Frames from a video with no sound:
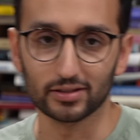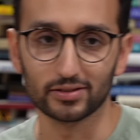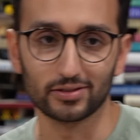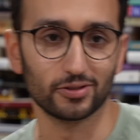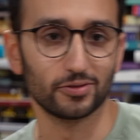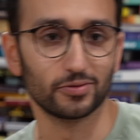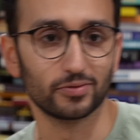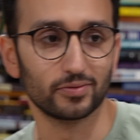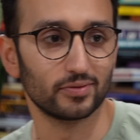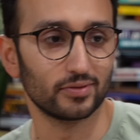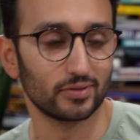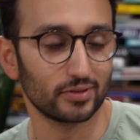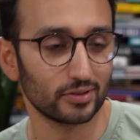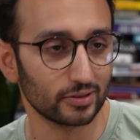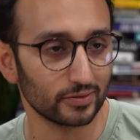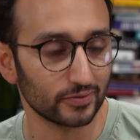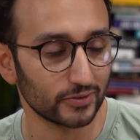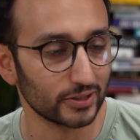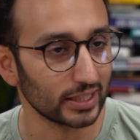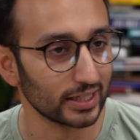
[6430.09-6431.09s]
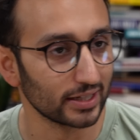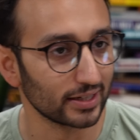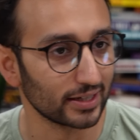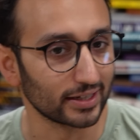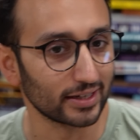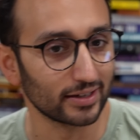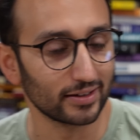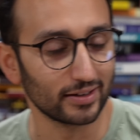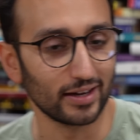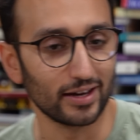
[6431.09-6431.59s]
so obviously
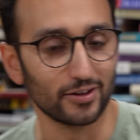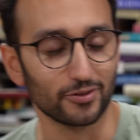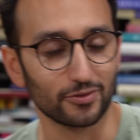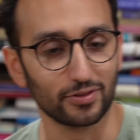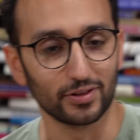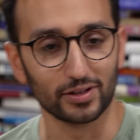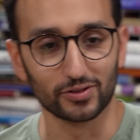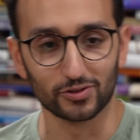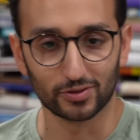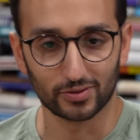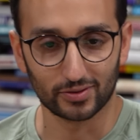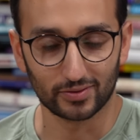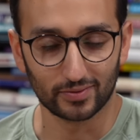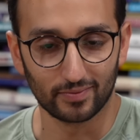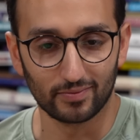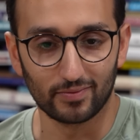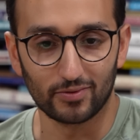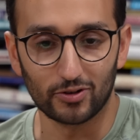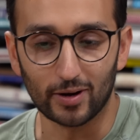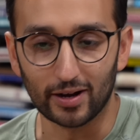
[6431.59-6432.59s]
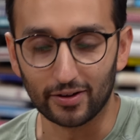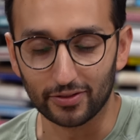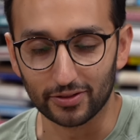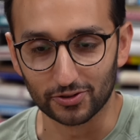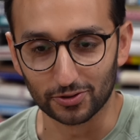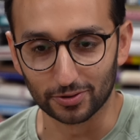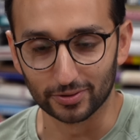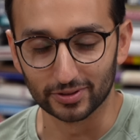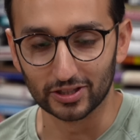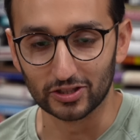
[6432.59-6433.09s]
like health insu- your health
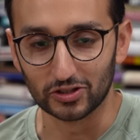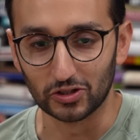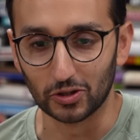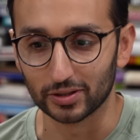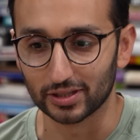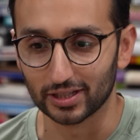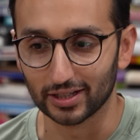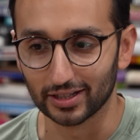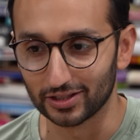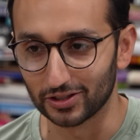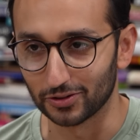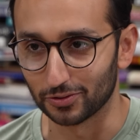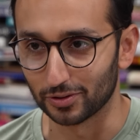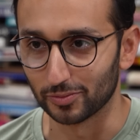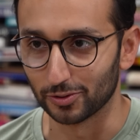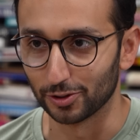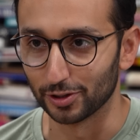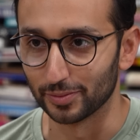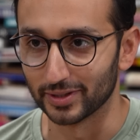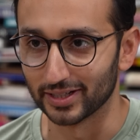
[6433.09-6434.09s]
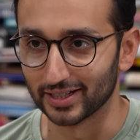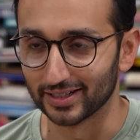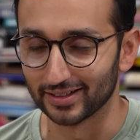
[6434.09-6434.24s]
insurance is not tied to your employment,